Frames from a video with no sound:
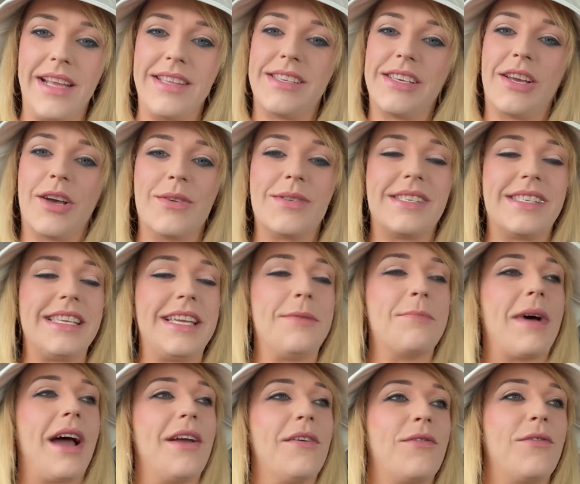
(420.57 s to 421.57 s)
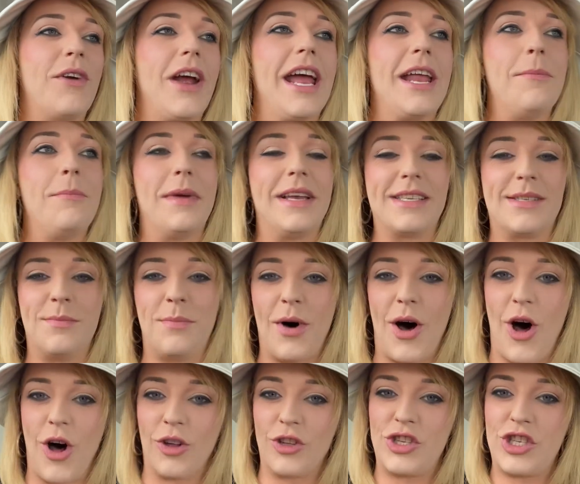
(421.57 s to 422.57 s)
to go see my friend Miss
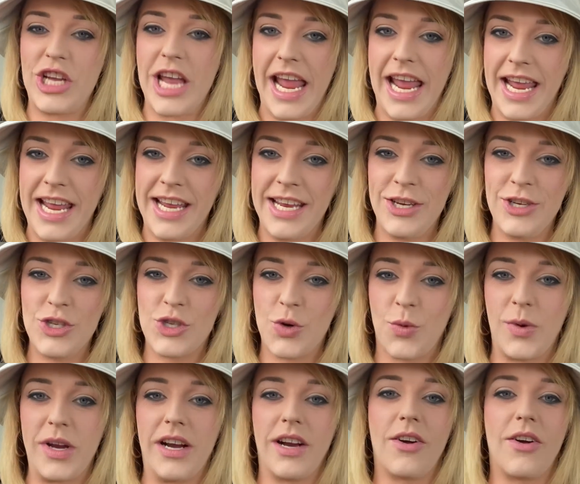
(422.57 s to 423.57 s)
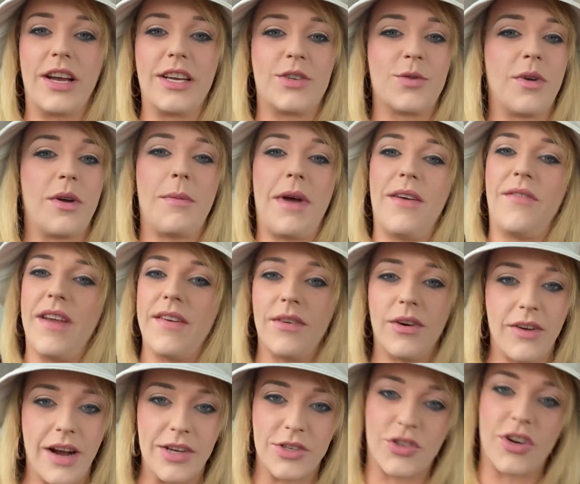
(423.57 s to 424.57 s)
Ballchange. We are going to one of my
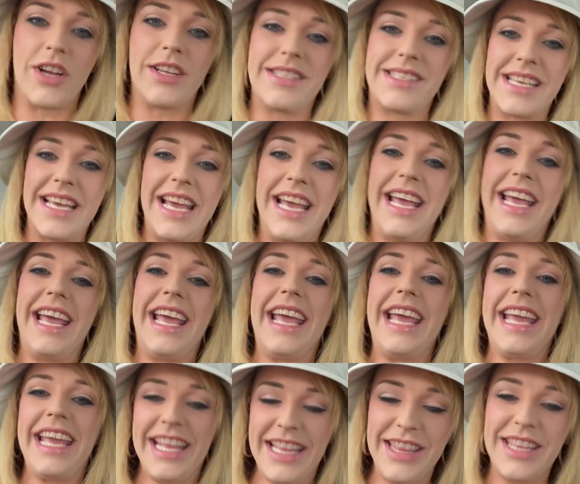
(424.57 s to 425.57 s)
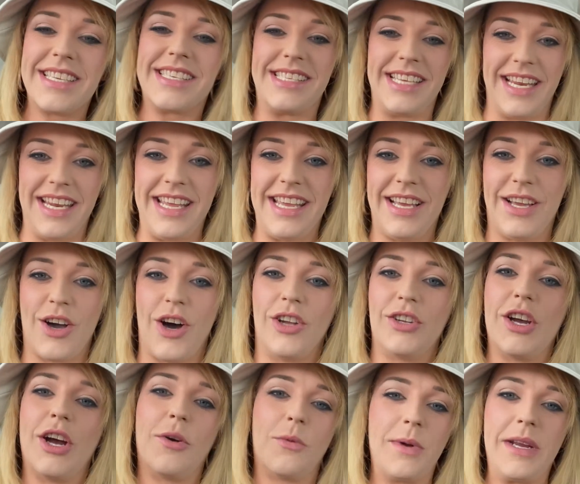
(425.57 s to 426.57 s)
favorite restaurants in the city
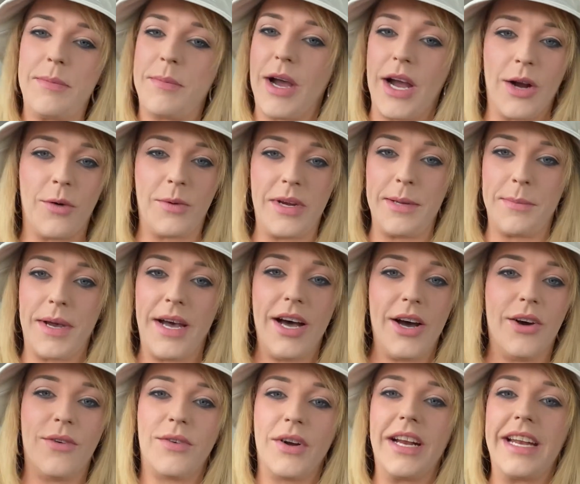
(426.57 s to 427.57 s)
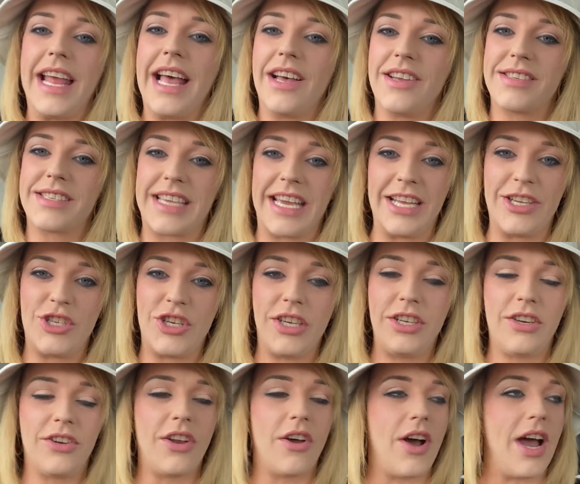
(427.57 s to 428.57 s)
called Arriba Arriba over in Hell's
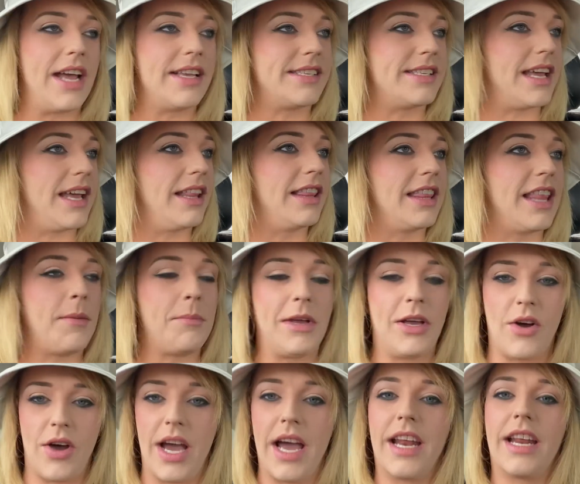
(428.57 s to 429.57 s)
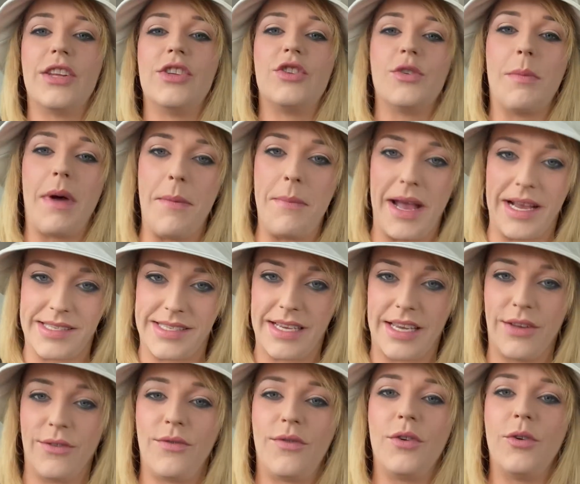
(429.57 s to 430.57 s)
Kitchen. You know, I said, let me go ahead and do my
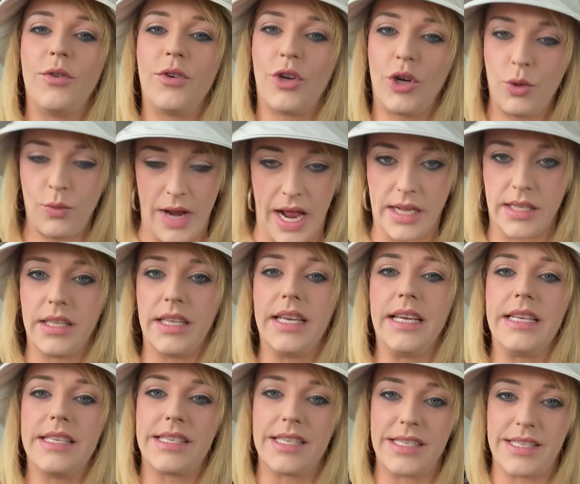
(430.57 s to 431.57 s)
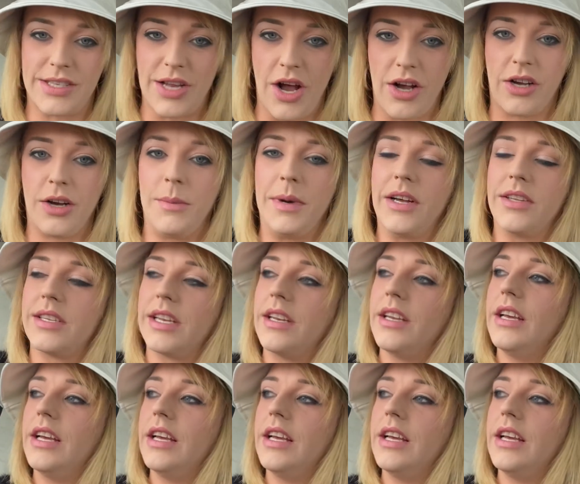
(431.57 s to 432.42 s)
Mexican food correctly since Taco Bell did